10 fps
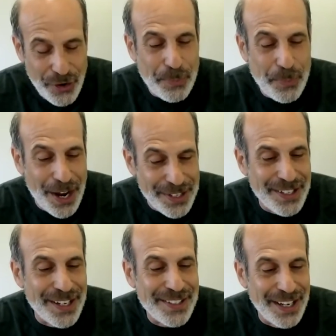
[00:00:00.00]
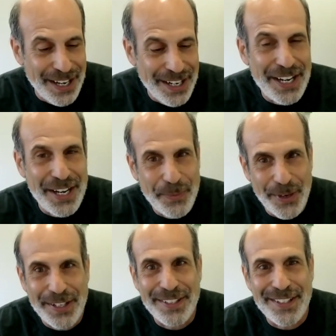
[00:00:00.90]
the process, and he
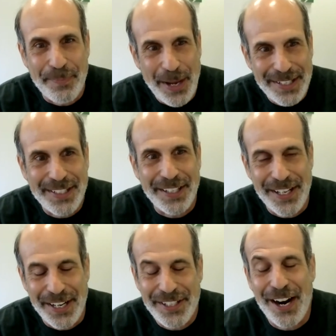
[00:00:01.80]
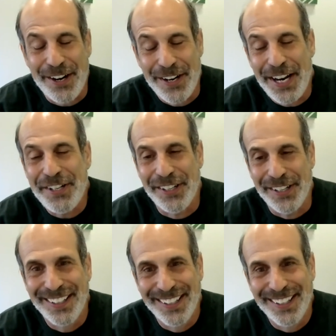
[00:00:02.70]
was the best in the entire nation.